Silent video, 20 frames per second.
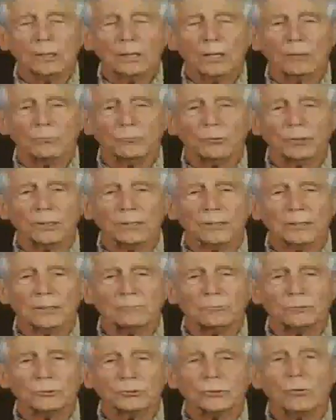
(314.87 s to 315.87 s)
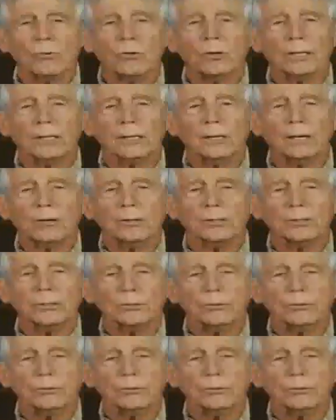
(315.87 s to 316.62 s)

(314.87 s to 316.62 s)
and one of them was calling out, "It